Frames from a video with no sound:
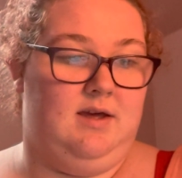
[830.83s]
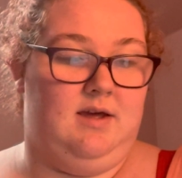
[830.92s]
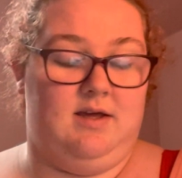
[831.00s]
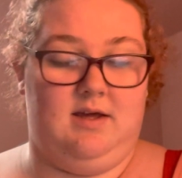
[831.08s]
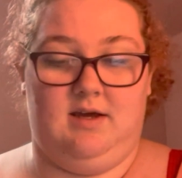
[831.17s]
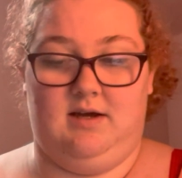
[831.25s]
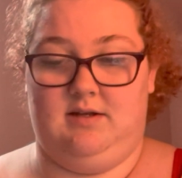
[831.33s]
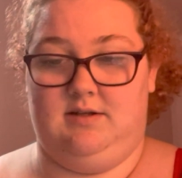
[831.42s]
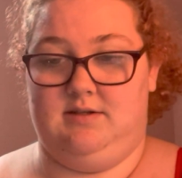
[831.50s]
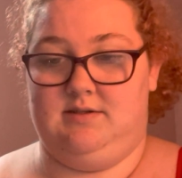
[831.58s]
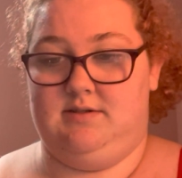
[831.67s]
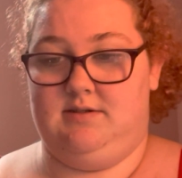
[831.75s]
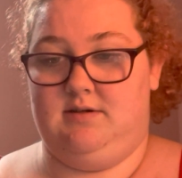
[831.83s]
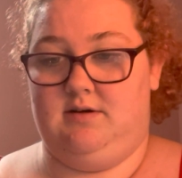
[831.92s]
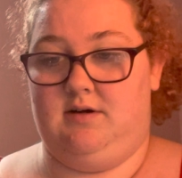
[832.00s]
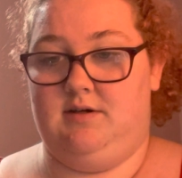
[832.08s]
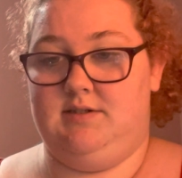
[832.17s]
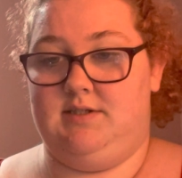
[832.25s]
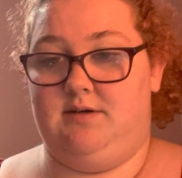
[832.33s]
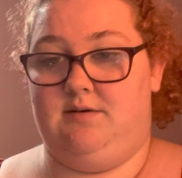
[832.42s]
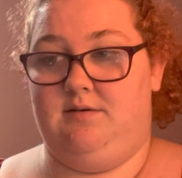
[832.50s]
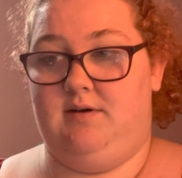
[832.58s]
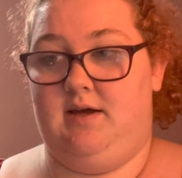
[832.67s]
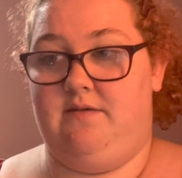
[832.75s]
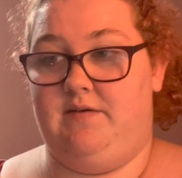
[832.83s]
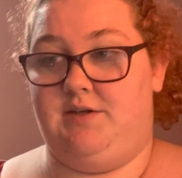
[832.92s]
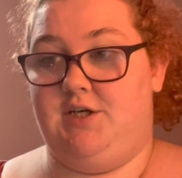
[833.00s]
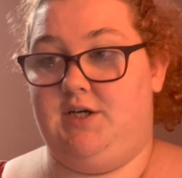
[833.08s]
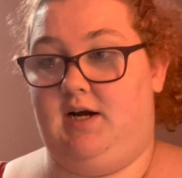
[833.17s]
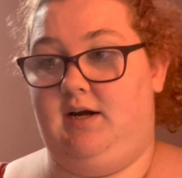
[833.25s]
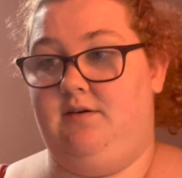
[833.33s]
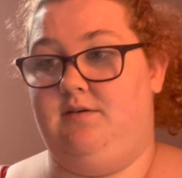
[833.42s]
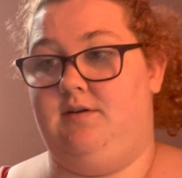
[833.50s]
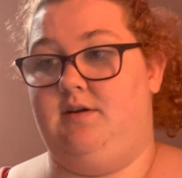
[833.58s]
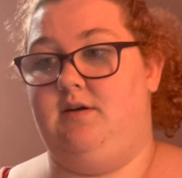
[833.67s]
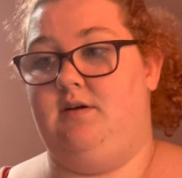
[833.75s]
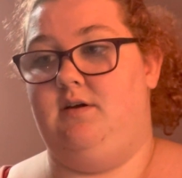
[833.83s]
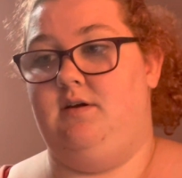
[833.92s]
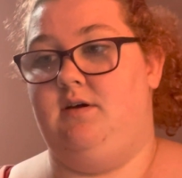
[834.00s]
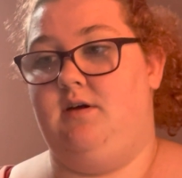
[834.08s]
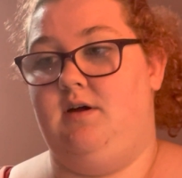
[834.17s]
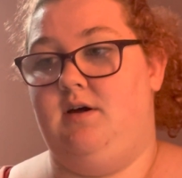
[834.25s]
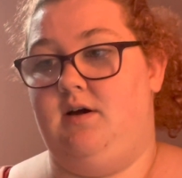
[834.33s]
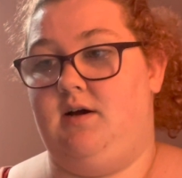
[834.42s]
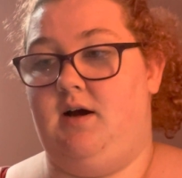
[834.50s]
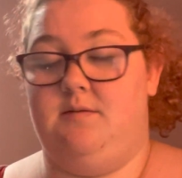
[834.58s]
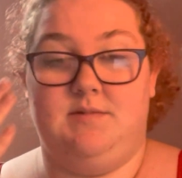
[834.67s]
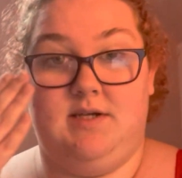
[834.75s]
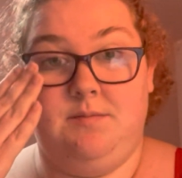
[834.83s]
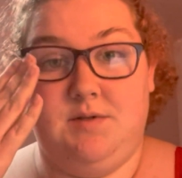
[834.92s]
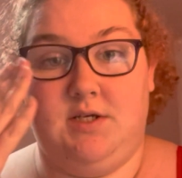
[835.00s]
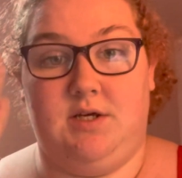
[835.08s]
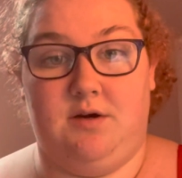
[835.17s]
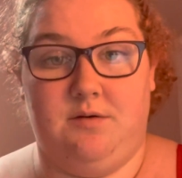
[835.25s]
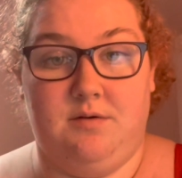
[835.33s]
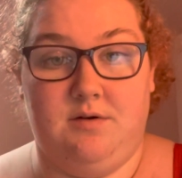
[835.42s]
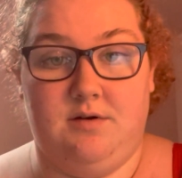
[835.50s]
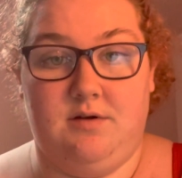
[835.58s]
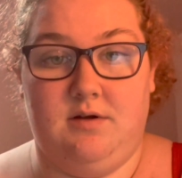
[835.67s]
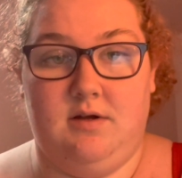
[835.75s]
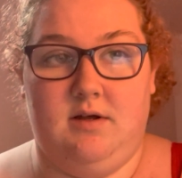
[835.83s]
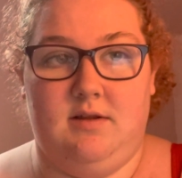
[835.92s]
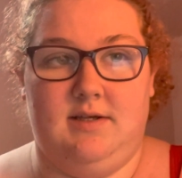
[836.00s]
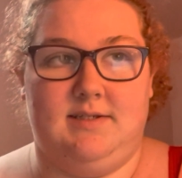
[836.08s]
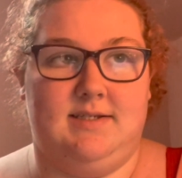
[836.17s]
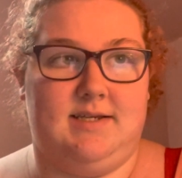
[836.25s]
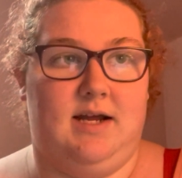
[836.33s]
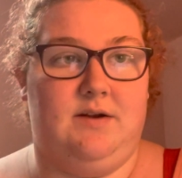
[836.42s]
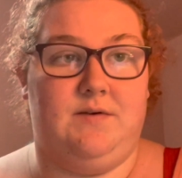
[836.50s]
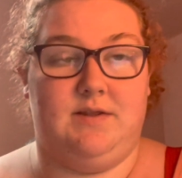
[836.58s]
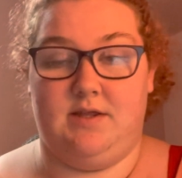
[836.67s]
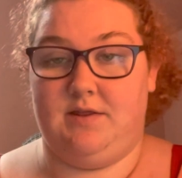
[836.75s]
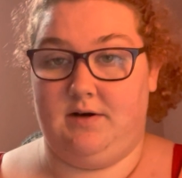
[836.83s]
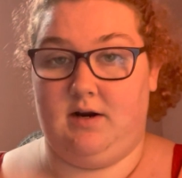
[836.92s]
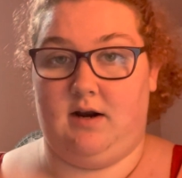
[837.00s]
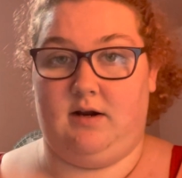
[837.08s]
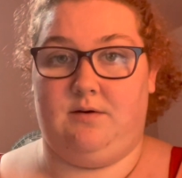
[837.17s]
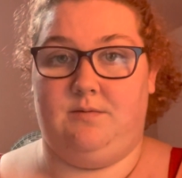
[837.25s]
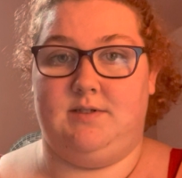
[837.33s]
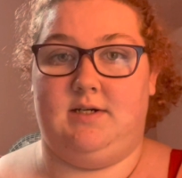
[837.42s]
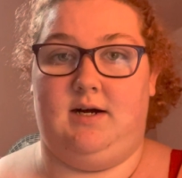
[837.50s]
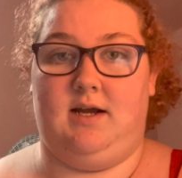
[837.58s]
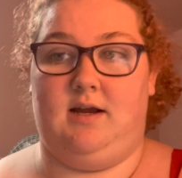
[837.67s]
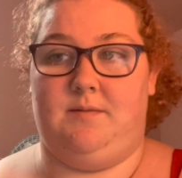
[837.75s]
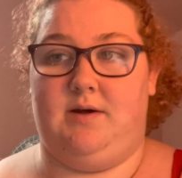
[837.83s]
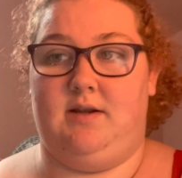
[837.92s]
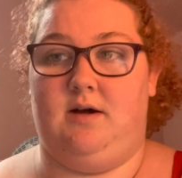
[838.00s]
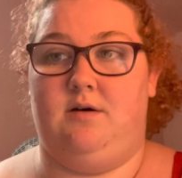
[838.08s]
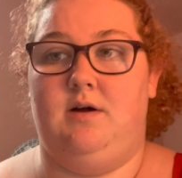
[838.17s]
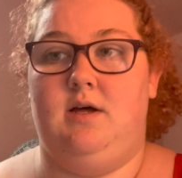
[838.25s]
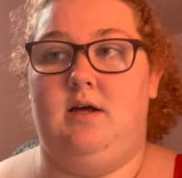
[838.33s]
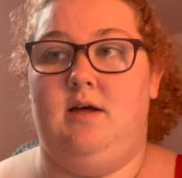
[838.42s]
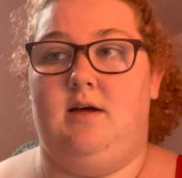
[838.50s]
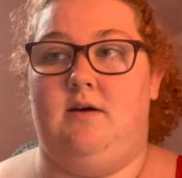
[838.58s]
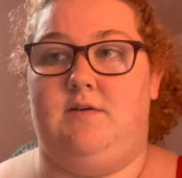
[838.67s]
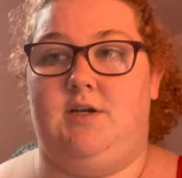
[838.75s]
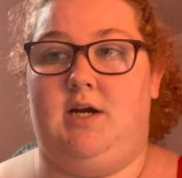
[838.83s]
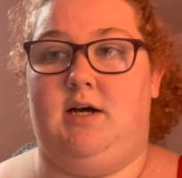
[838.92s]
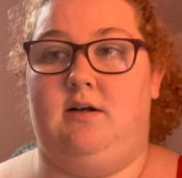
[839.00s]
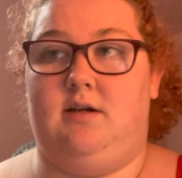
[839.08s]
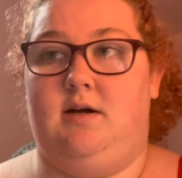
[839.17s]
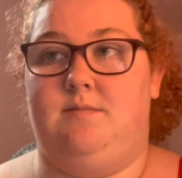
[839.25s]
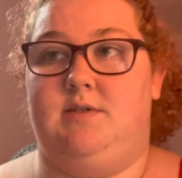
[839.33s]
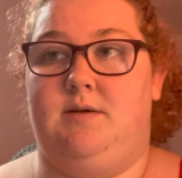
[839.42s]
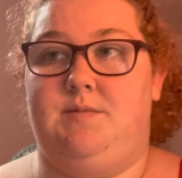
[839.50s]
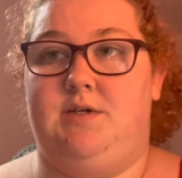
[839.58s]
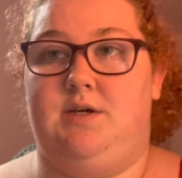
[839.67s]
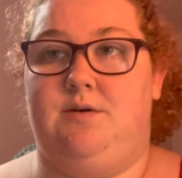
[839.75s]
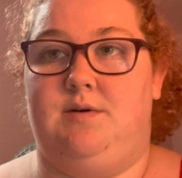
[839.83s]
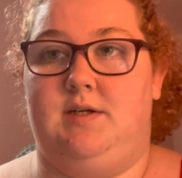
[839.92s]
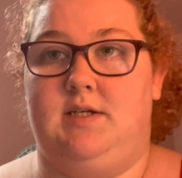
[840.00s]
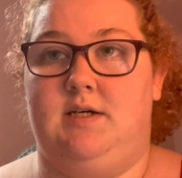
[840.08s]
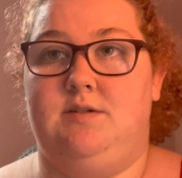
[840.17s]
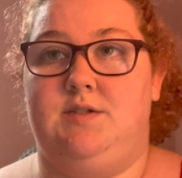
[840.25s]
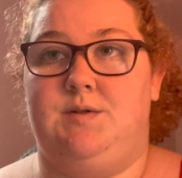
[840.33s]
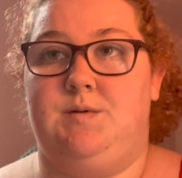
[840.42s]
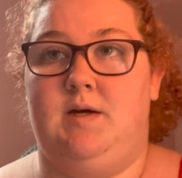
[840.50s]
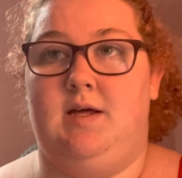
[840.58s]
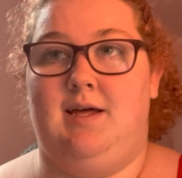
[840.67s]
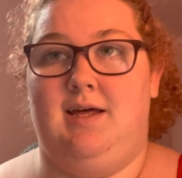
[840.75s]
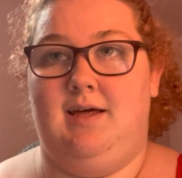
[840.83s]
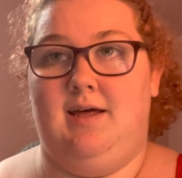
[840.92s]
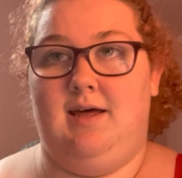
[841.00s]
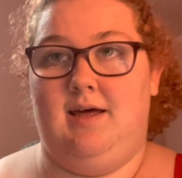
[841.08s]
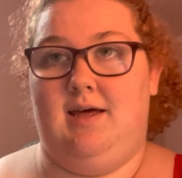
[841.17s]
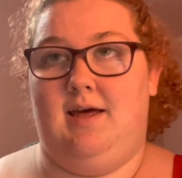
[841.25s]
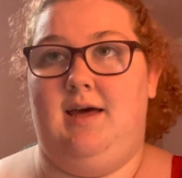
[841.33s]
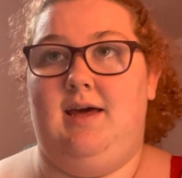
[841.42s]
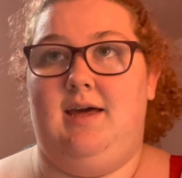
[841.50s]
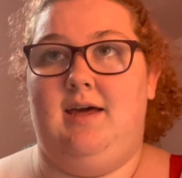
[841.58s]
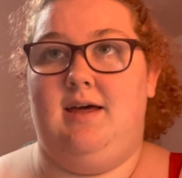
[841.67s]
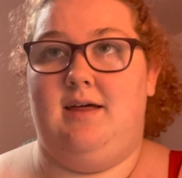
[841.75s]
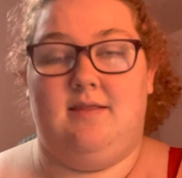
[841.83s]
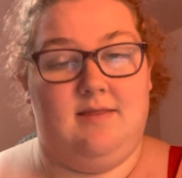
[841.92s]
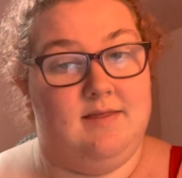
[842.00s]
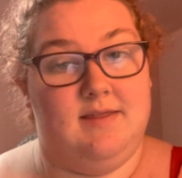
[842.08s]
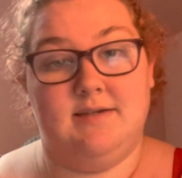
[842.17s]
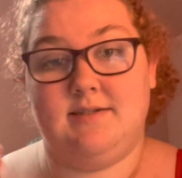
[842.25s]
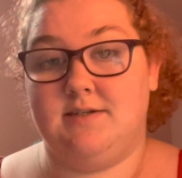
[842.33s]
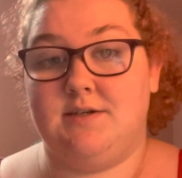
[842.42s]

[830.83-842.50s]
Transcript: And also, if a child comes up to you, this is kind of what the third article was talking about now. If a child comes up to you and tells you, hey, this is a